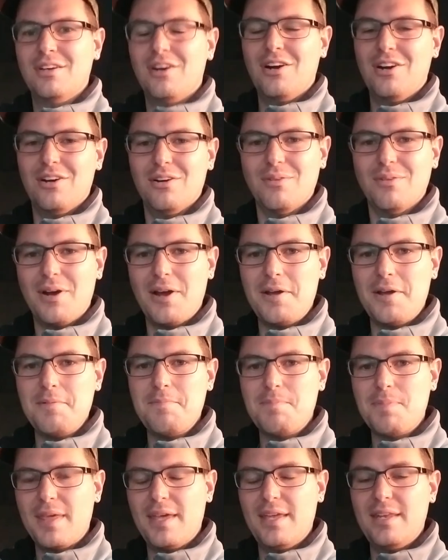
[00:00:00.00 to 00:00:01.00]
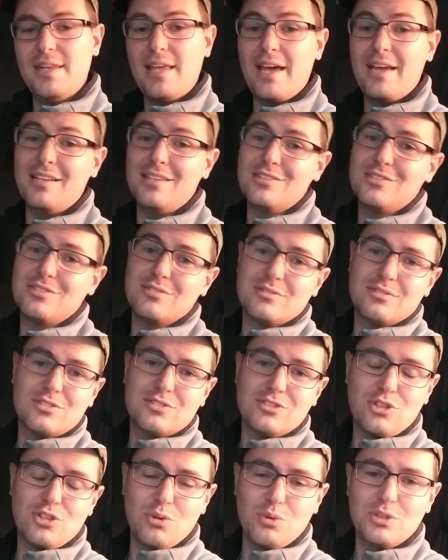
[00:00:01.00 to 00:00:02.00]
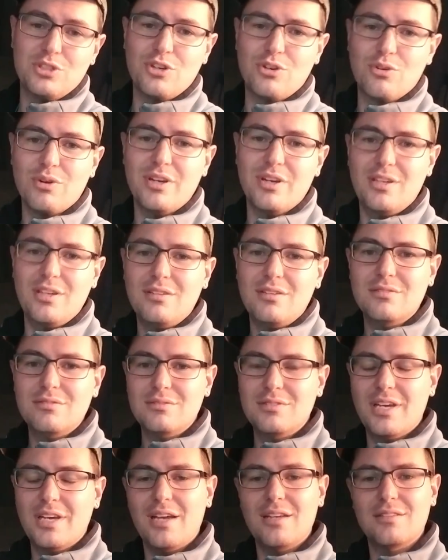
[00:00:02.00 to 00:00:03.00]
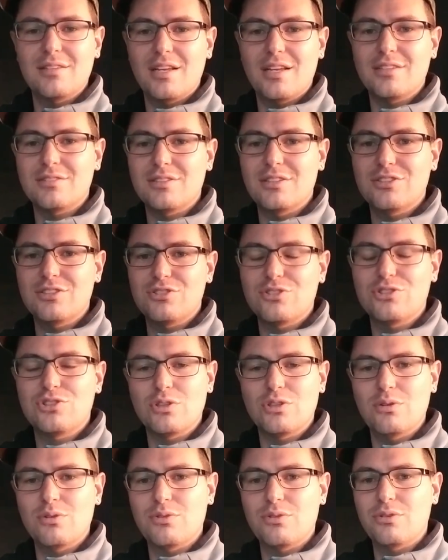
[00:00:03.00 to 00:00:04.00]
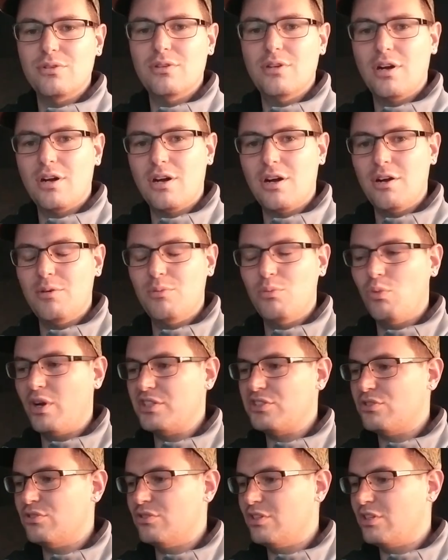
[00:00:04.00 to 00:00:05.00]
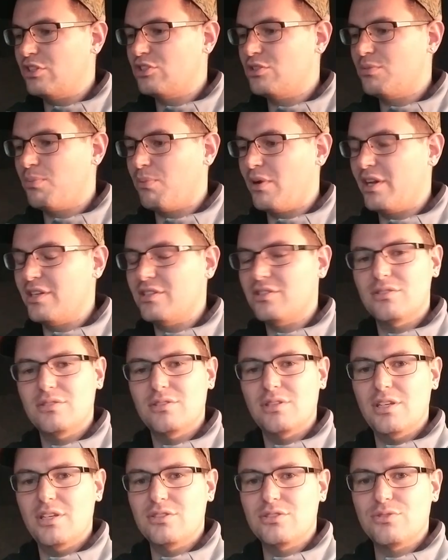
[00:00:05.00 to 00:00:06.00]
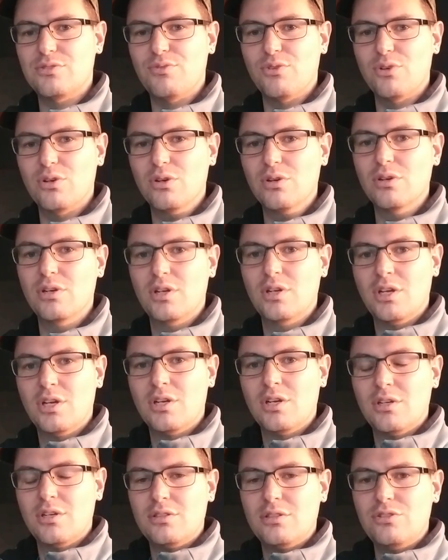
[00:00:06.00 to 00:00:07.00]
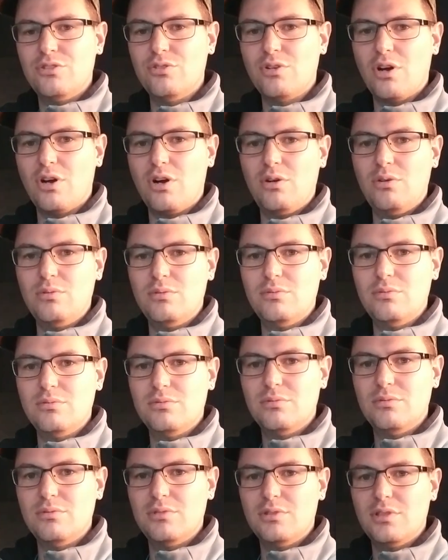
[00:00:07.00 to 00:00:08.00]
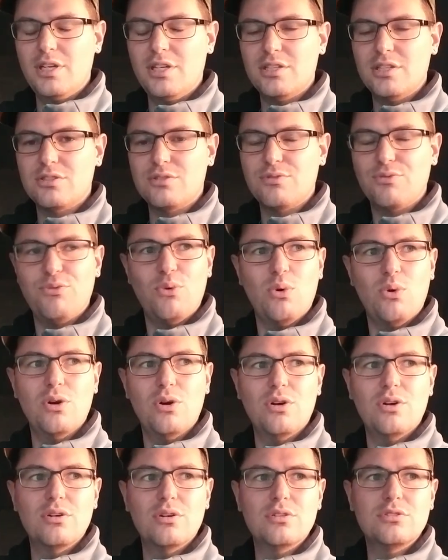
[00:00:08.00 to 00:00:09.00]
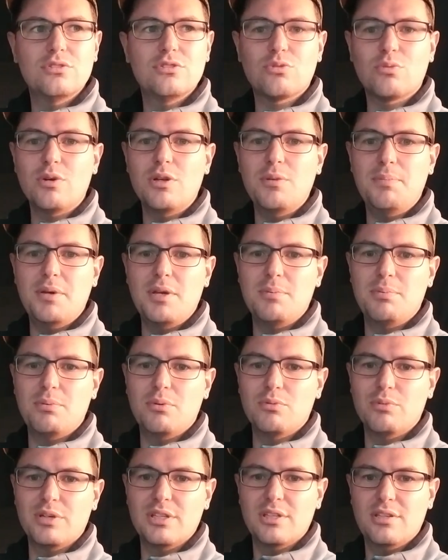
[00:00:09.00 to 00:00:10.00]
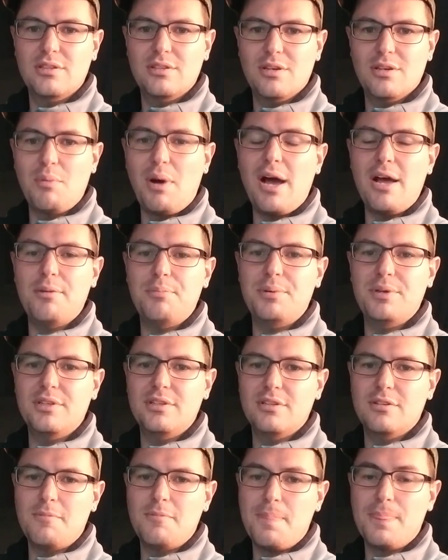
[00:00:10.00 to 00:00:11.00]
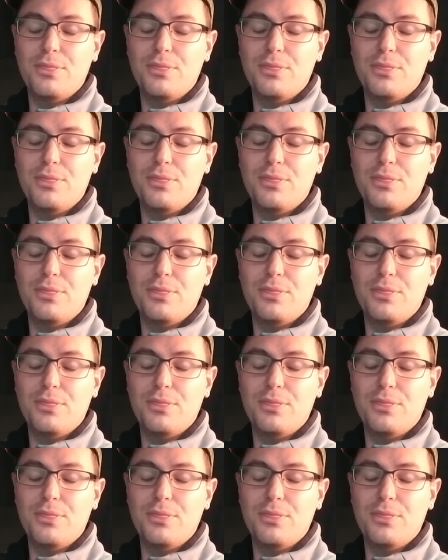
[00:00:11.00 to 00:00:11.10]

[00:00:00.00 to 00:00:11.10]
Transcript: All right, and that is to a degree, yeah, it's the truth. Western Express is for, you know, is for three people really, in my opinion.